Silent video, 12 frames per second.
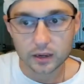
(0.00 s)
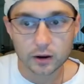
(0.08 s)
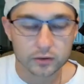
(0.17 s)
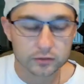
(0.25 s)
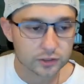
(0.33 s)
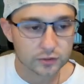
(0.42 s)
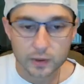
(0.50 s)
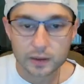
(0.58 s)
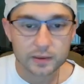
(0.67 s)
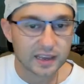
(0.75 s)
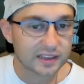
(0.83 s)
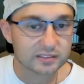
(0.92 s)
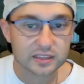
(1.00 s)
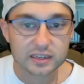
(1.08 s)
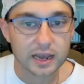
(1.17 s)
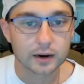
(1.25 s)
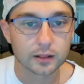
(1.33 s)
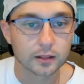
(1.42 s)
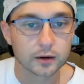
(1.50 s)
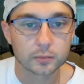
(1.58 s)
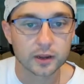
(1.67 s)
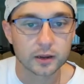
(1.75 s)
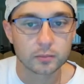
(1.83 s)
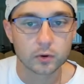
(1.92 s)
just maybe hit the net a little
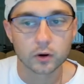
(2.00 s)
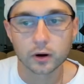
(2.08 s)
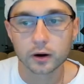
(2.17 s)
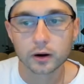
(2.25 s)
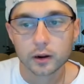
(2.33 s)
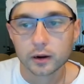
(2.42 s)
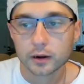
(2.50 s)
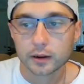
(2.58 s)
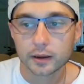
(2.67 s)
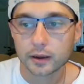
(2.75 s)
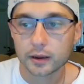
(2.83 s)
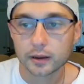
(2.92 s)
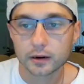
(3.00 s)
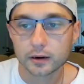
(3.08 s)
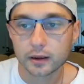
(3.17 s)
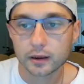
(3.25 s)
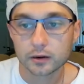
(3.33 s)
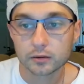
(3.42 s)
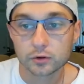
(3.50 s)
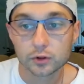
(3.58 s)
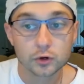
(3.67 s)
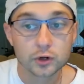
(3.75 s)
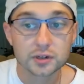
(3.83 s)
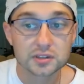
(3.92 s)
bit more. And
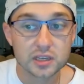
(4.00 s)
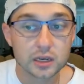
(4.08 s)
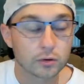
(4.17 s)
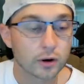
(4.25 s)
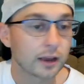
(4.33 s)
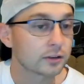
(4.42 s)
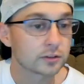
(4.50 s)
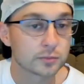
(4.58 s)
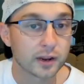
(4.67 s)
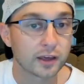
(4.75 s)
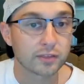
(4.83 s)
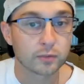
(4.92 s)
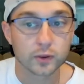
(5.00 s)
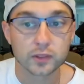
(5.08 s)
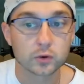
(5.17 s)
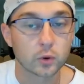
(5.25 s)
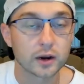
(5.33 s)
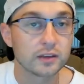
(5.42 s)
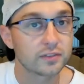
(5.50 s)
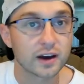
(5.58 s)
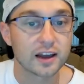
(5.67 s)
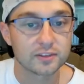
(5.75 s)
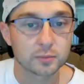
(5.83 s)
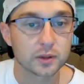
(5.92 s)
you could see Craig Smith with
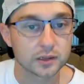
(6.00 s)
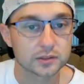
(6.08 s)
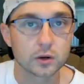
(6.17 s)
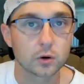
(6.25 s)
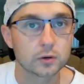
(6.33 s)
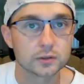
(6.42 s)
25-plus goals